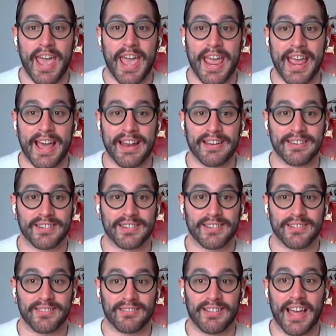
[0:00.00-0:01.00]
and
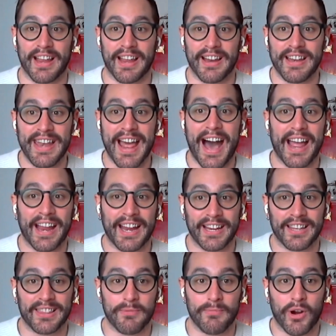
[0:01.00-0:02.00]
not
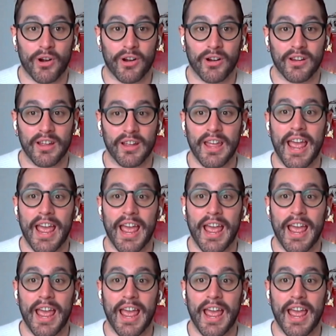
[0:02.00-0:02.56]
hit the mark